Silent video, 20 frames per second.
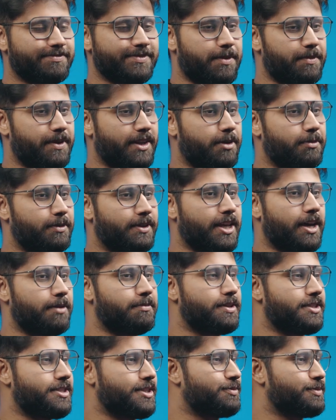I mean, Amitabh
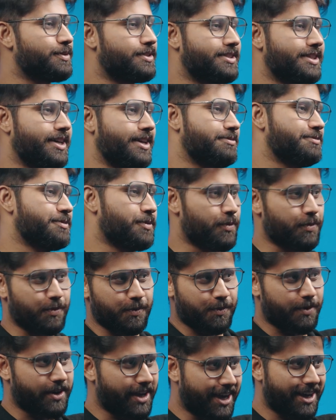Bachchan would say
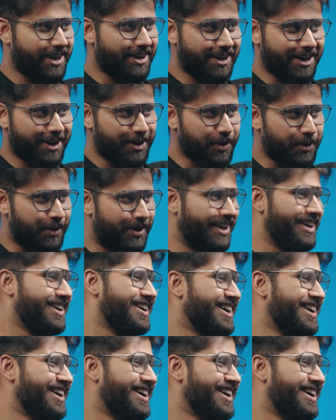1 crore.